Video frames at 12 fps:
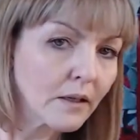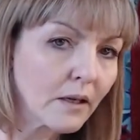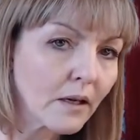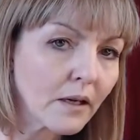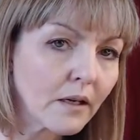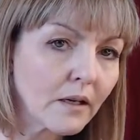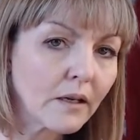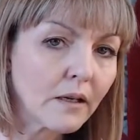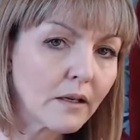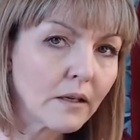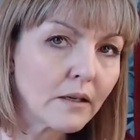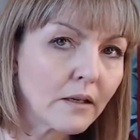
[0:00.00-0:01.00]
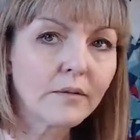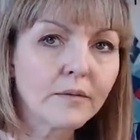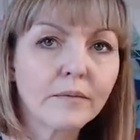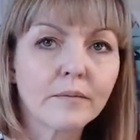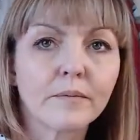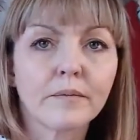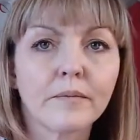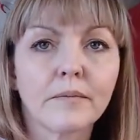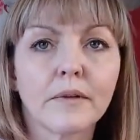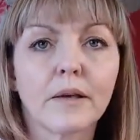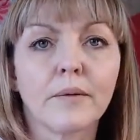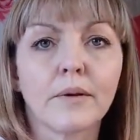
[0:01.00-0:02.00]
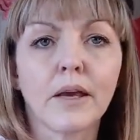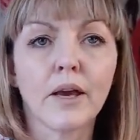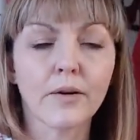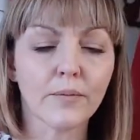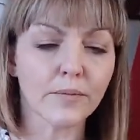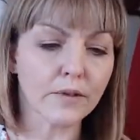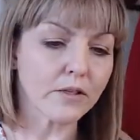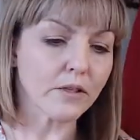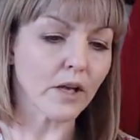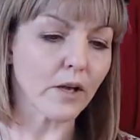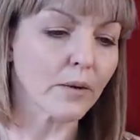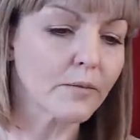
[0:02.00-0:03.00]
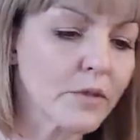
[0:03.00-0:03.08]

There we go. So I'm